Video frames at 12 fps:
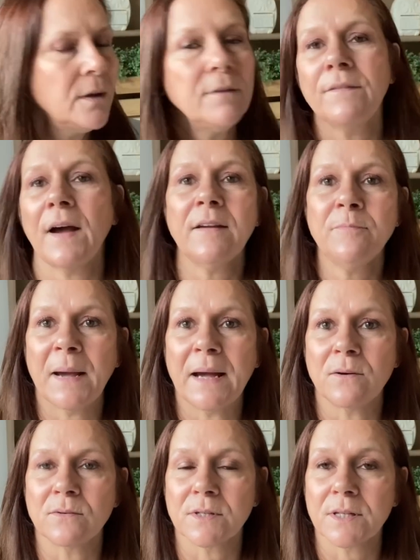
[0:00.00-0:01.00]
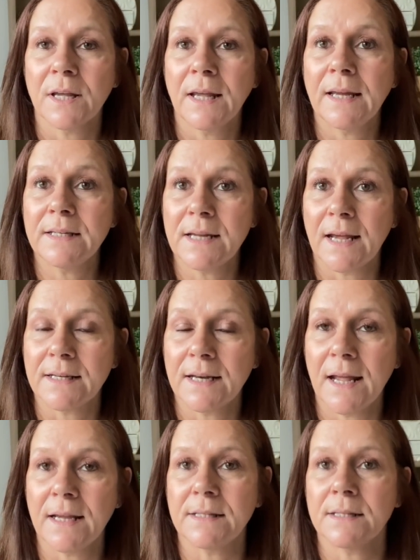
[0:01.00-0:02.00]
£5 in 10
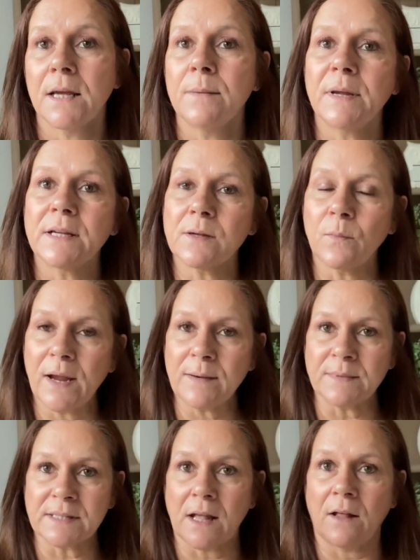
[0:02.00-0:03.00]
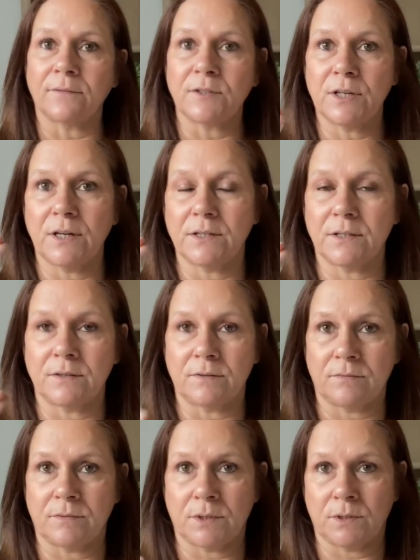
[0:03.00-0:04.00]
days because I weighed myself
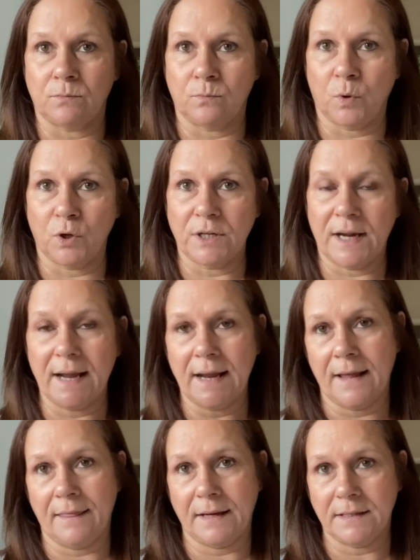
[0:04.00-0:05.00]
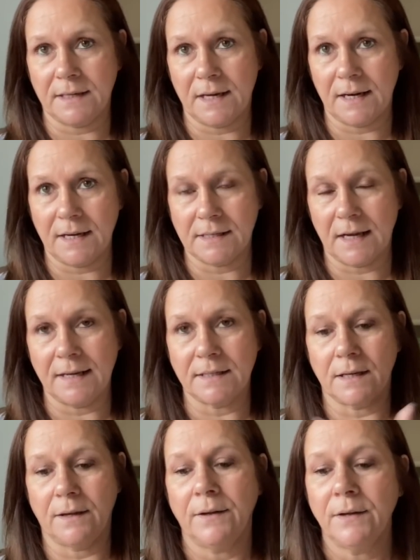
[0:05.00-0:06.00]
one day and then 10 days
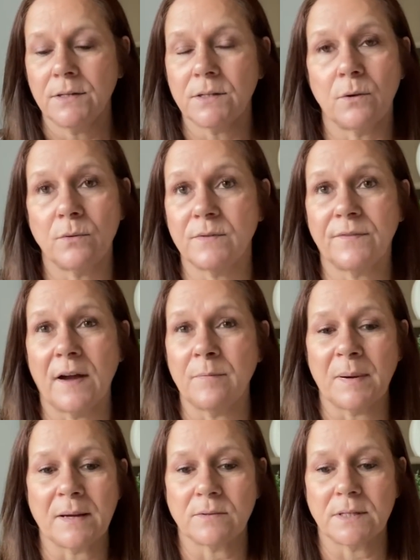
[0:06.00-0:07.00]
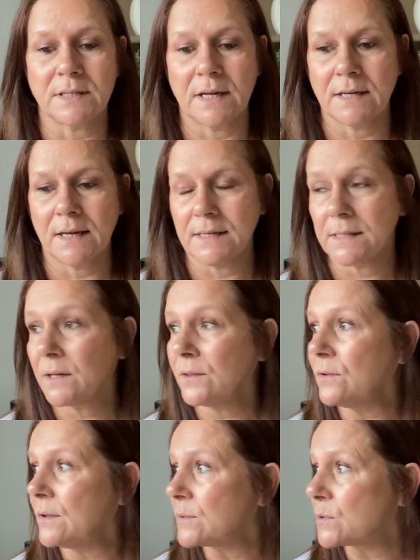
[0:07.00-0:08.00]
later. So it was £5 in 10 days, and I
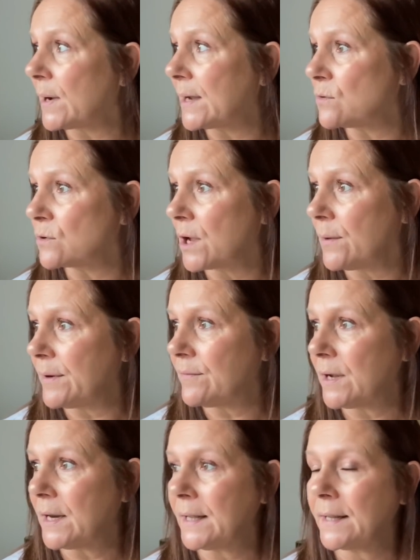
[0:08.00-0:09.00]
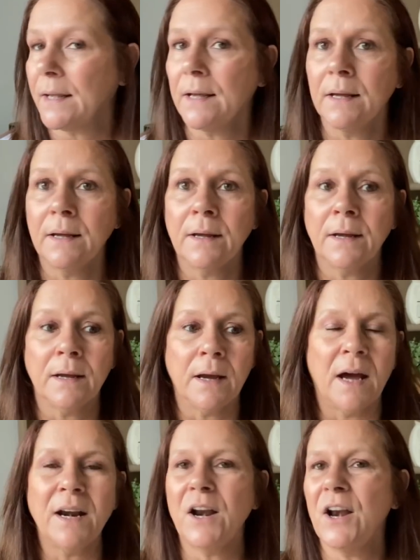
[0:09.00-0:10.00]
thought that was quite good going, really.
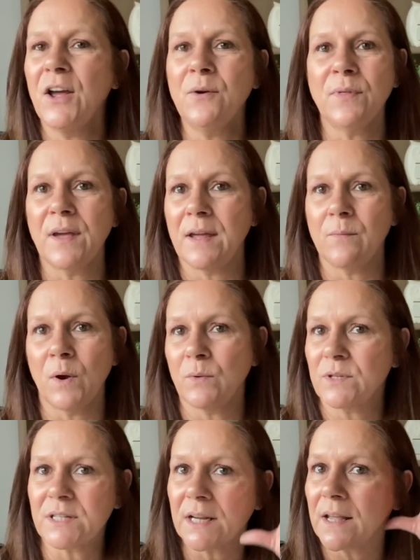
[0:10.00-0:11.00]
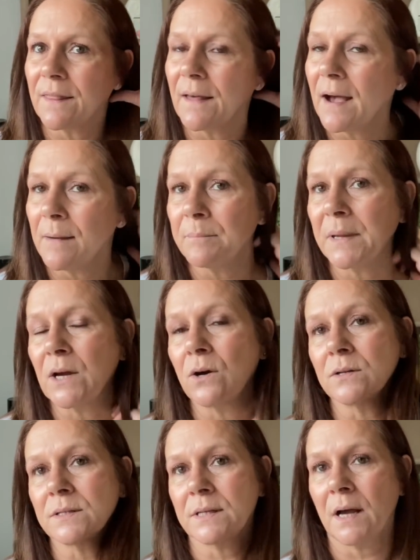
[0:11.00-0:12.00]
And I know that it won't stick at that
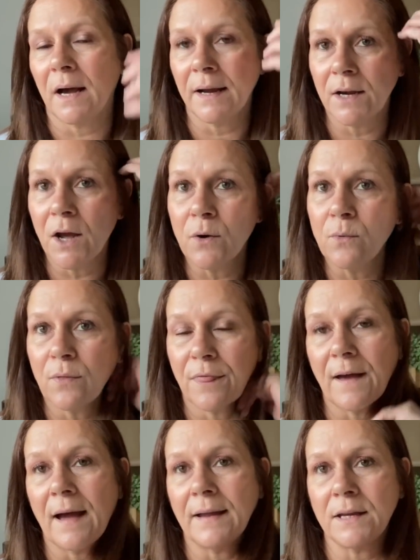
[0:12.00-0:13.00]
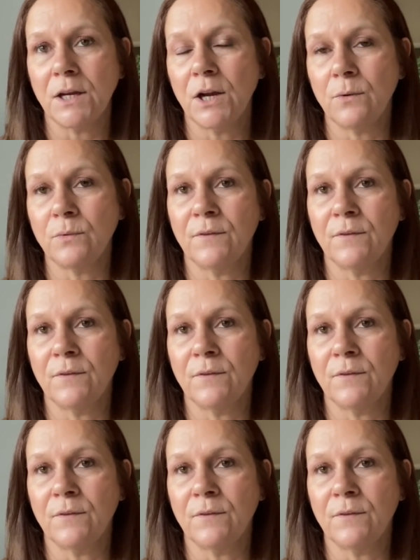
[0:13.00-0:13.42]
because I know that, you know, the